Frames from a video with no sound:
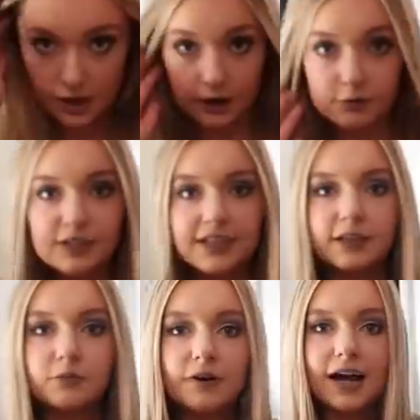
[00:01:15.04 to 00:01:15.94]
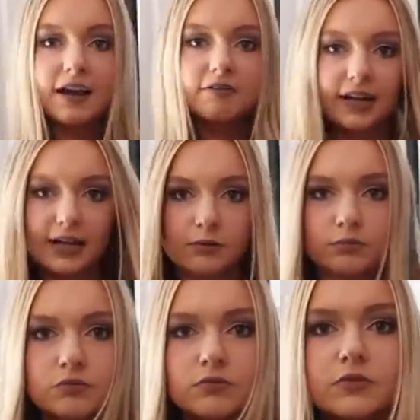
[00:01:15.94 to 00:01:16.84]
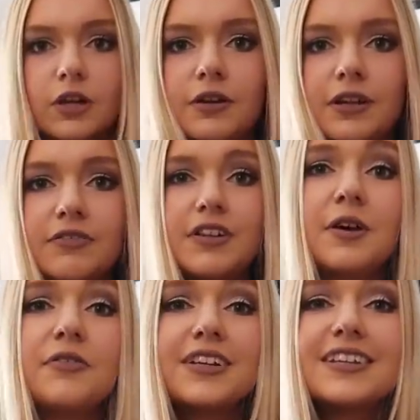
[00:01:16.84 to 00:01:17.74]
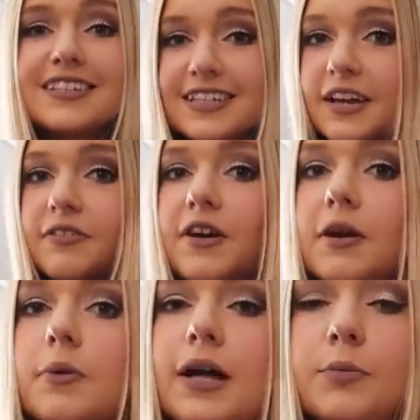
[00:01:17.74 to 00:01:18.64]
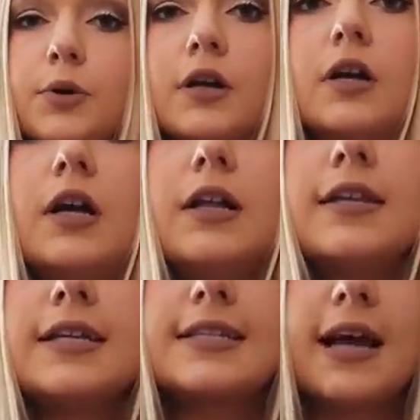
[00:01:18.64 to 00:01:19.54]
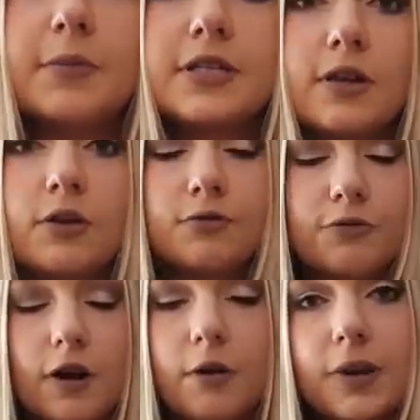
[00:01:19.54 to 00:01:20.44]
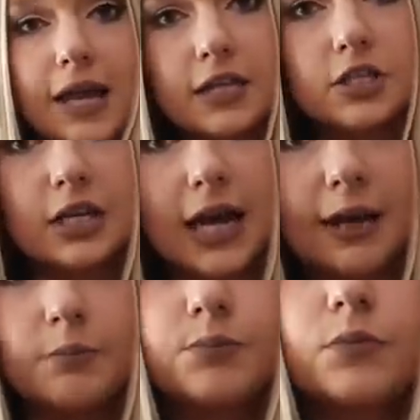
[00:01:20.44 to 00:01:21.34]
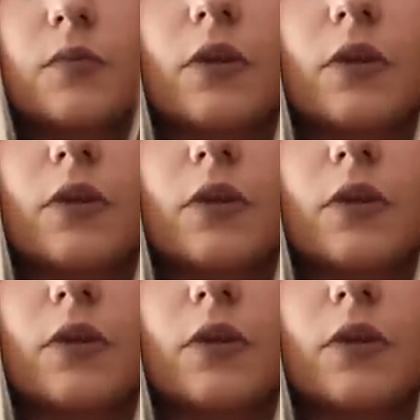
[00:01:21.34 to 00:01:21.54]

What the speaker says: I'm wearing, I don't even know if you can see it very well, but this camisole from H&M,